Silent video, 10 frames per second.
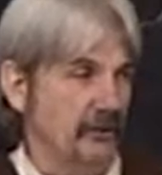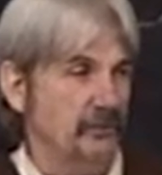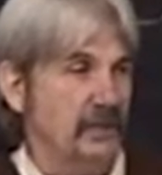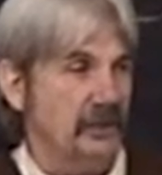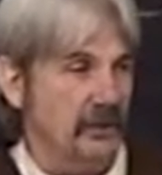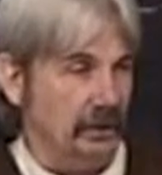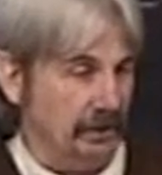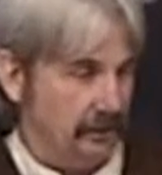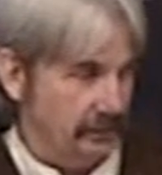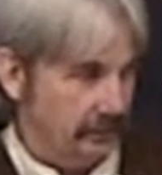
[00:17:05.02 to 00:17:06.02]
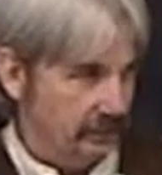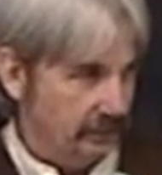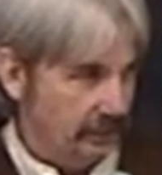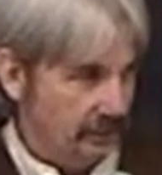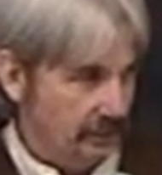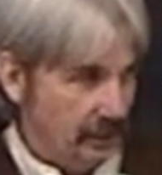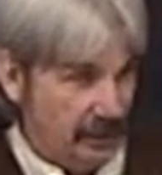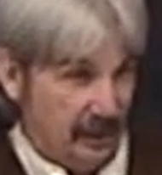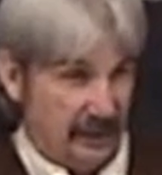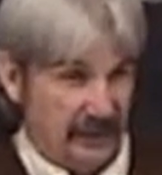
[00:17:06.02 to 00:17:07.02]
of this mirror
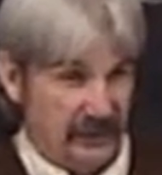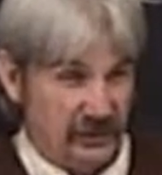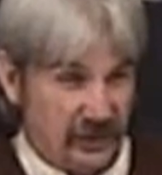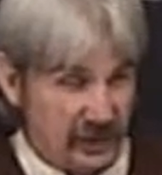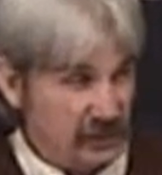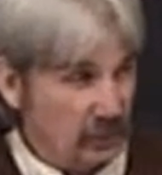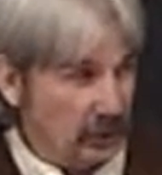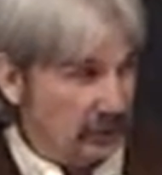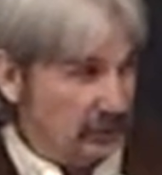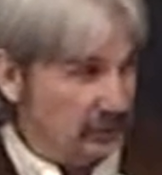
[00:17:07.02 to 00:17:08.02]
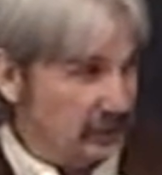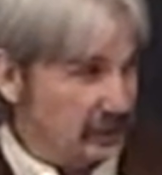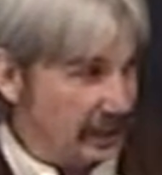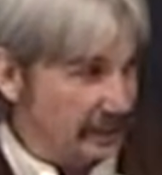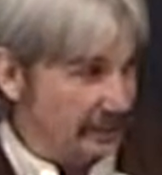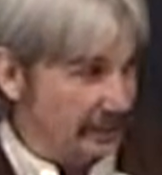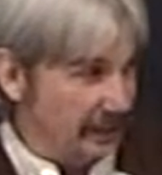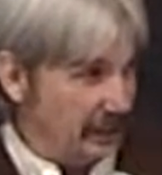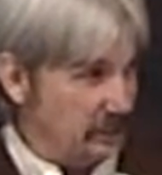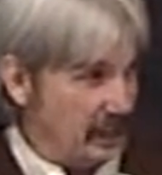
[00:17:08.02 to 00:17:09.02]
and he sees what he looks like to
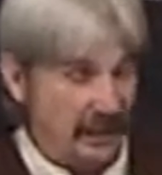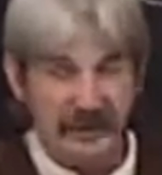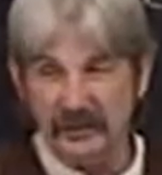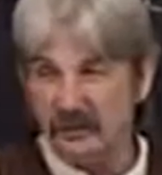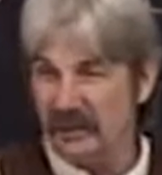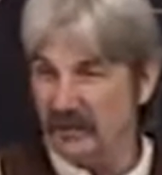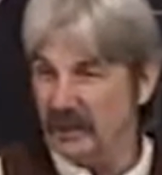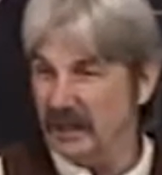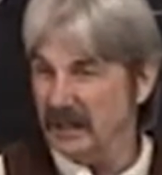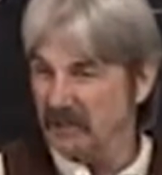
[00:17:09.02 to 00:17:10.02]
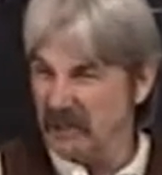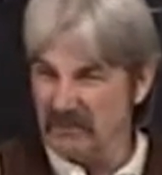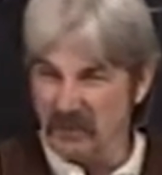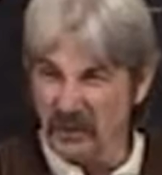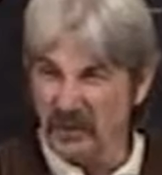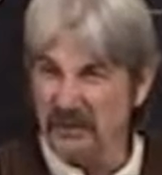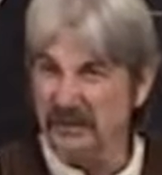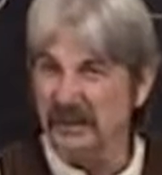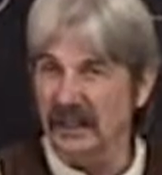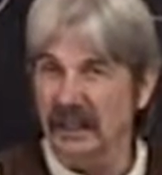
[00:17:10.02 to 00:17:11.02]
them and how he's been ranting and raving what he
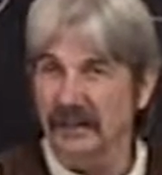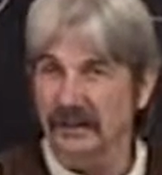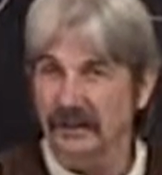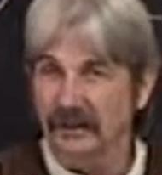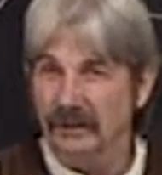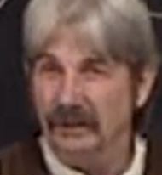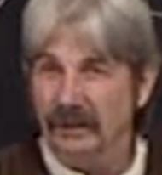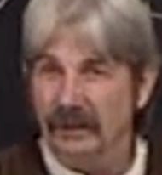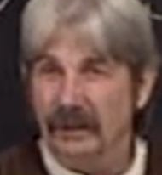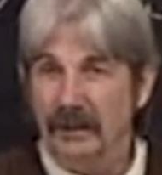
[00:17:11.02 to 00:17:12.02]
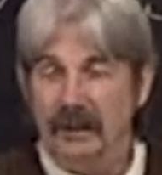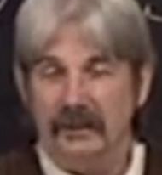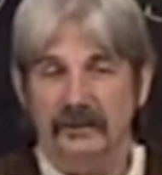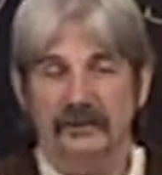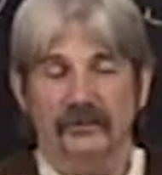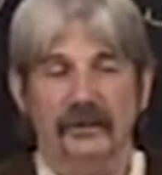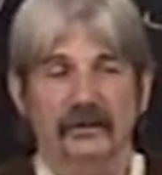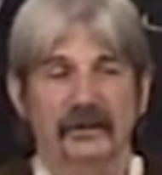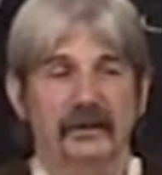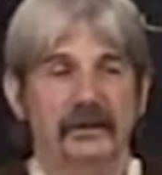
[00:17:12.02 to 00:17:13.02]
looks like and he just
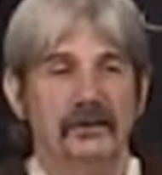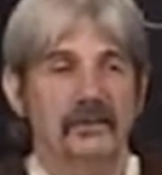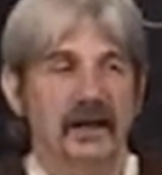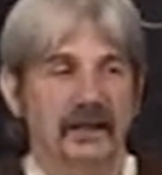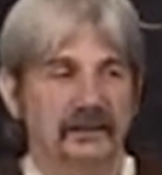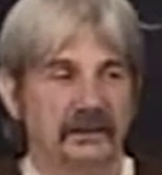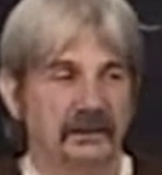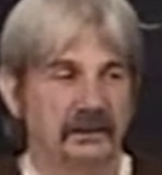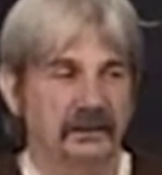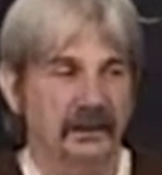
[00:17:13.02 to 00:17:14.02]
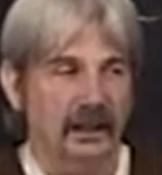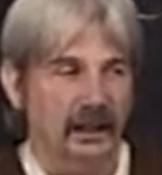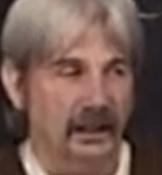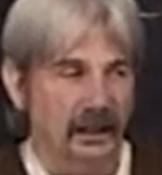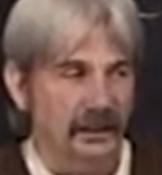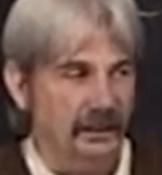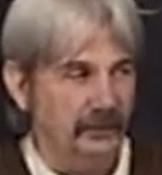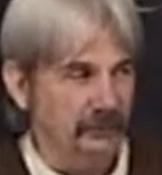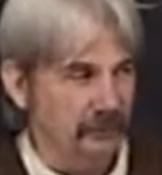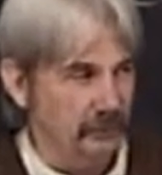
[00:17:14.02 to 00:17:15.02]
goes oh my god
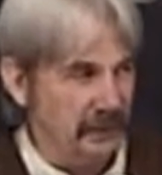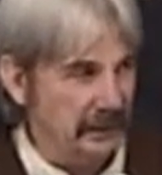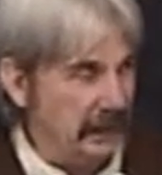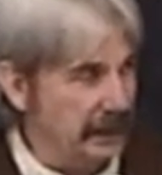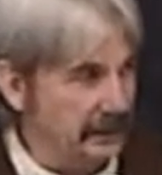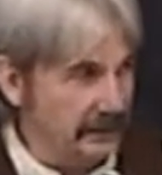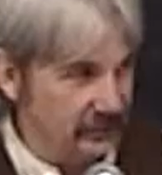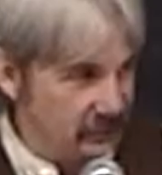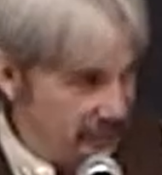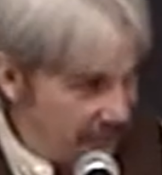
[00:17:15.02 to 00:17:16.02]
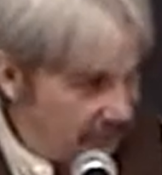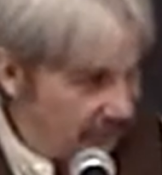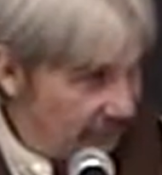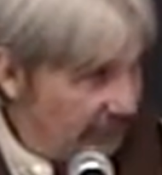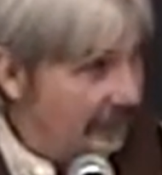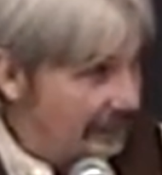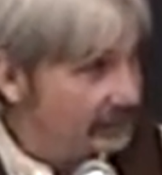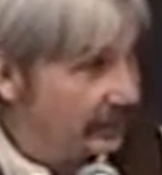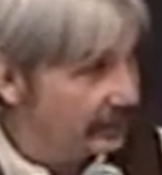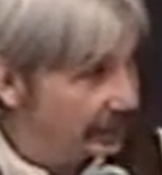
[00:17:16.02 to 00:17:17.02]
this is me i need jesus and
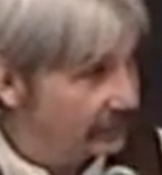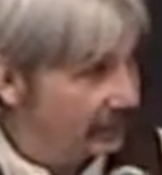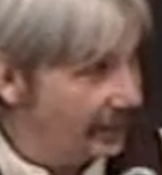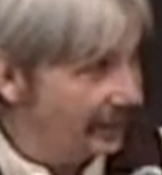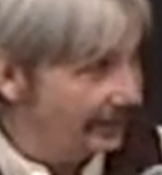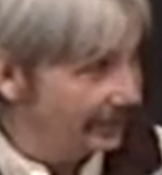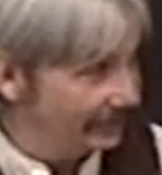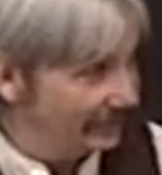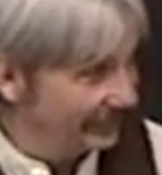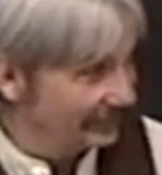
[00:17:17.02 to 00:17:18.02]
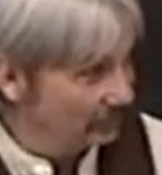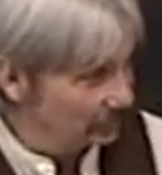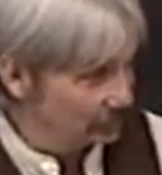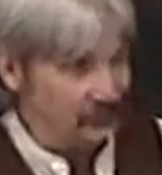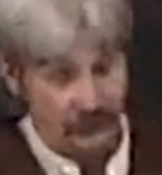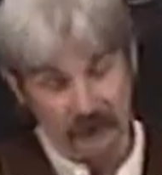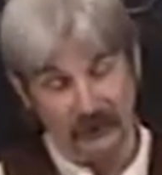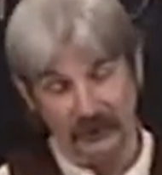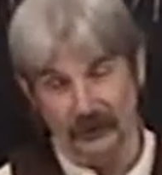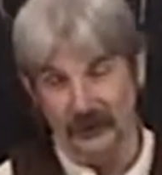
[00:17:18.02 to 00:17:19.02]
that's how he got saved which is
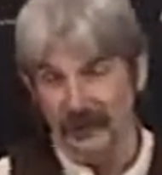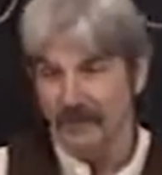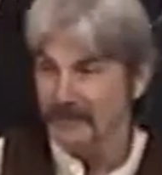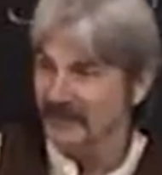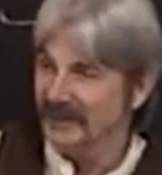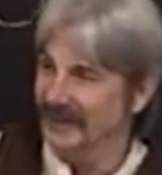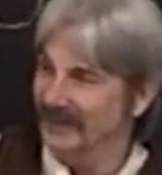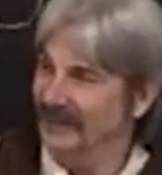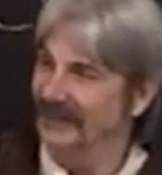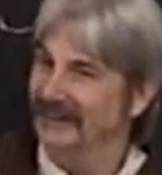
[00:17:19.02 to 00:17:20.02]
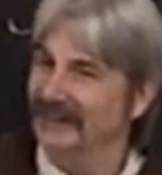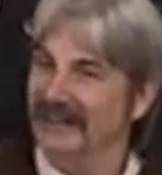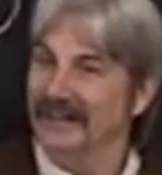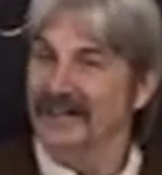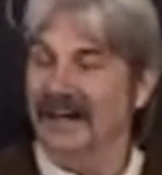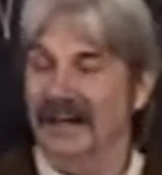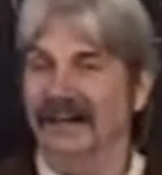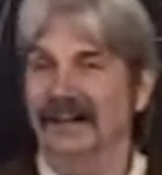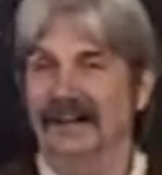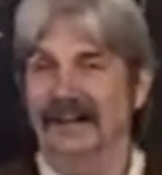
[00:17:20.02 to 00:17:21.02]
pretty cool you know
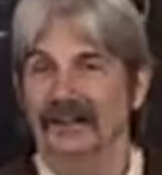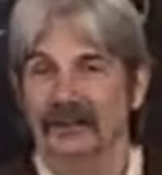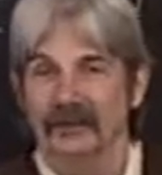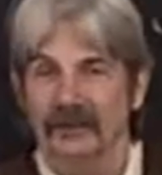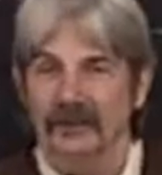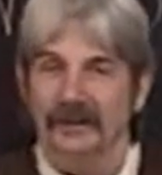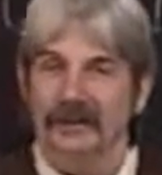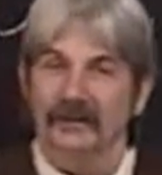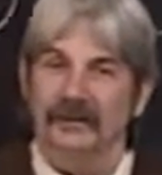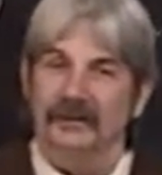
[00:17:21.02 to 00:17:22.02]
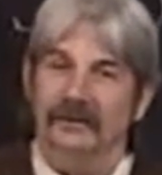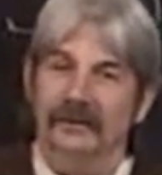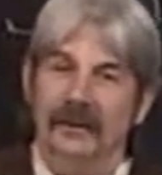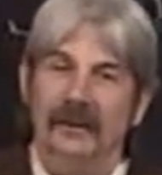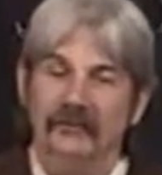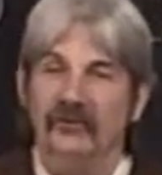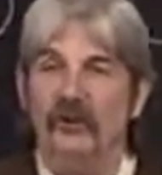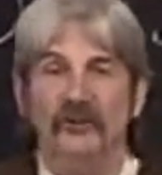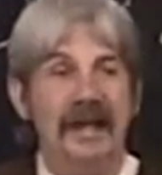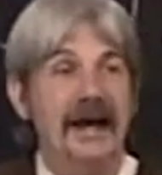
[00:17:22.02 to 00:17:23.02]
and uh, and
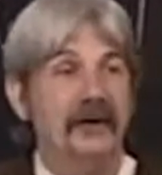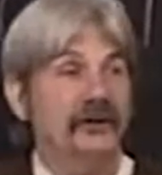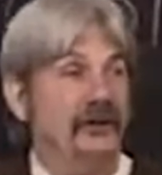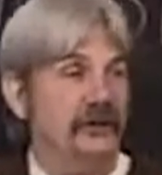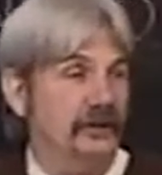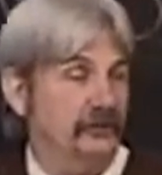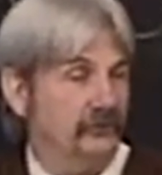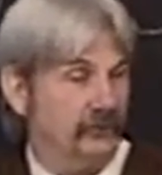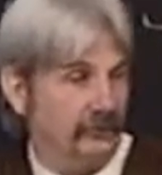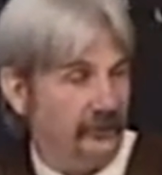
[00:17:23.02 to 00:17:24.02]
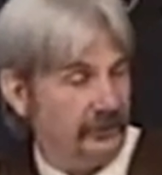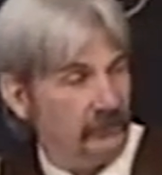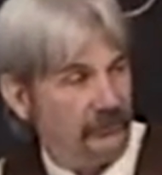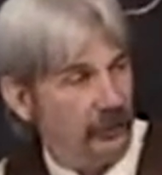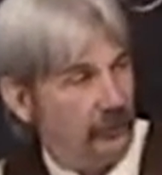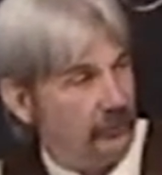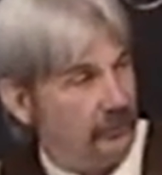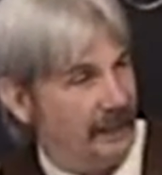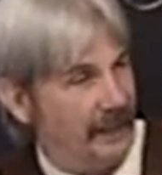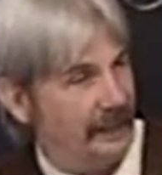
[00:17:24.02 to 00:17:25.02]
so now here it is because he was an
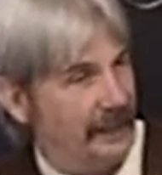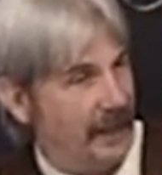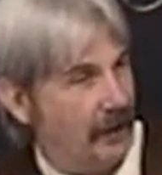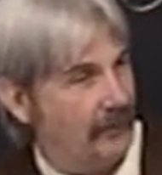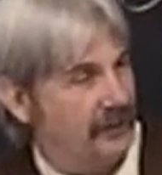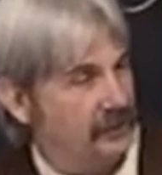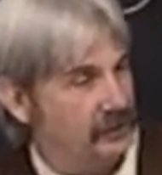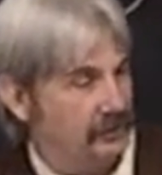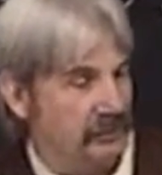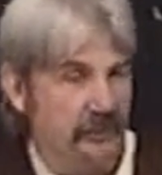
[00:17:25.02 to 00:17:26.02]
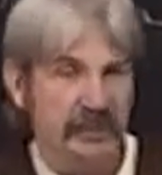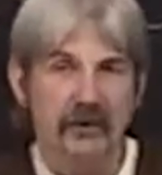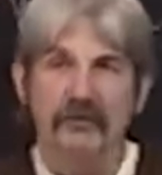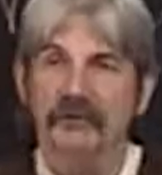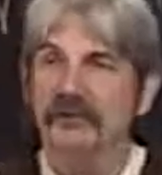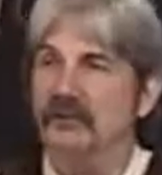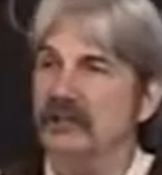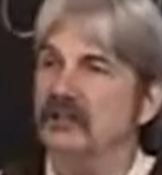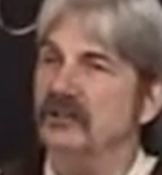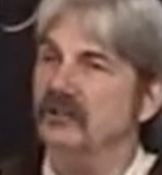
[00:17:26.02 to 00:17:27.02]
older man now and he's come to me over some
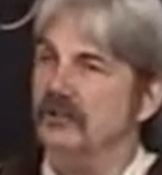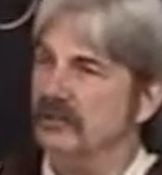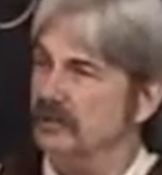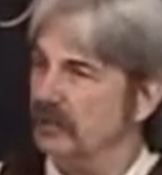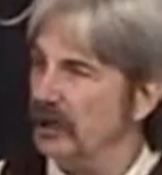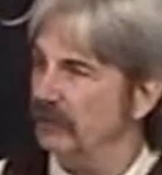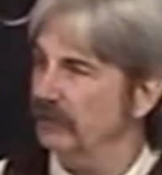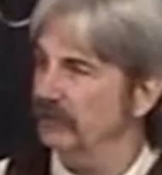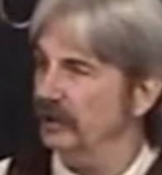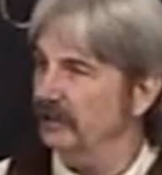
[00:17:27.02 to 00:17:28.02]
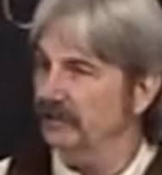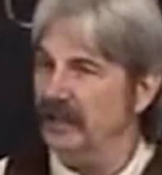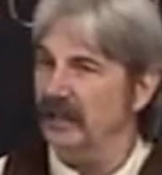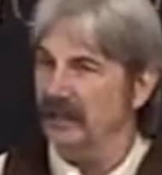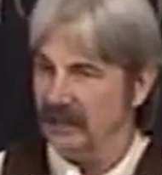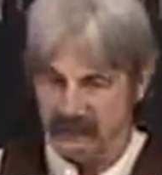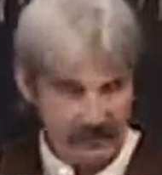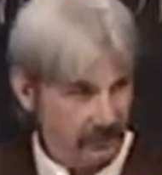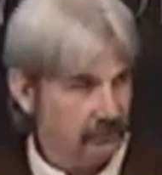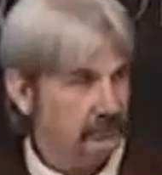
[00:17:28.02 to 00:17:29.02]
issues and some problems that he has got and i
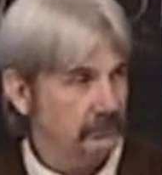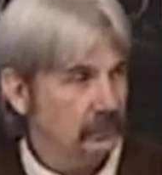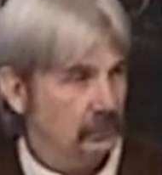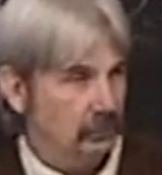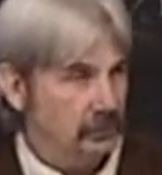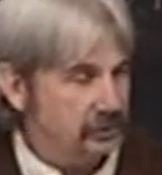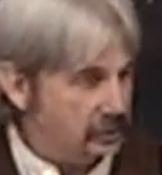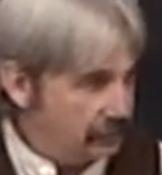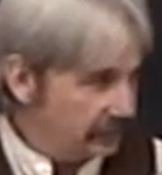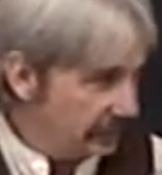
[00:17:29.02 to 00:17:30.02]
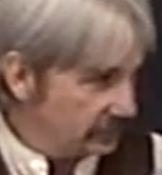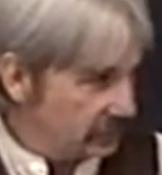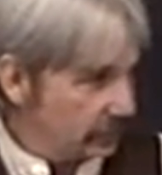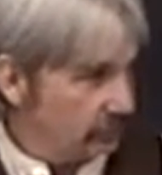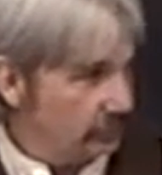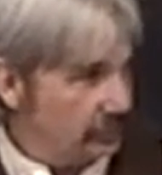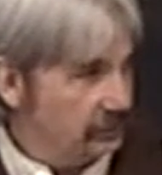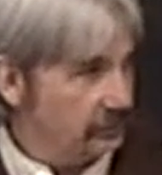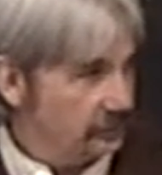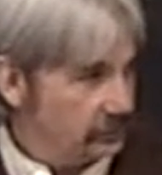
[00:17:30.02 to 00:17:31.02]
said what'd you do with that shirt when
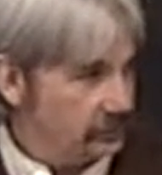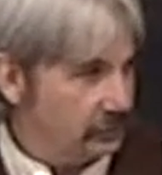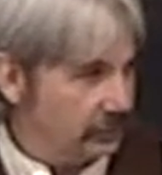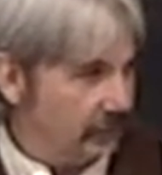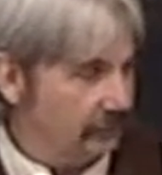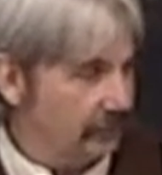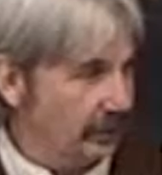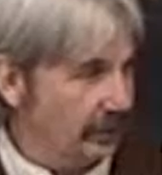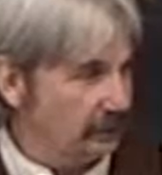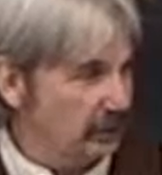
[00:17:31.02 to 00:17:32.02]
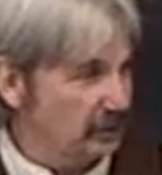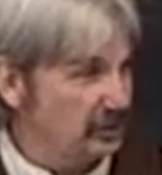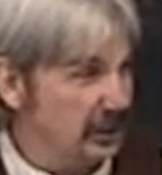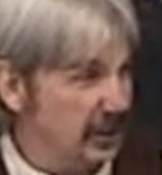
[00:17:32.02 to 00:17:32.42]
you stood there in front of that mirror he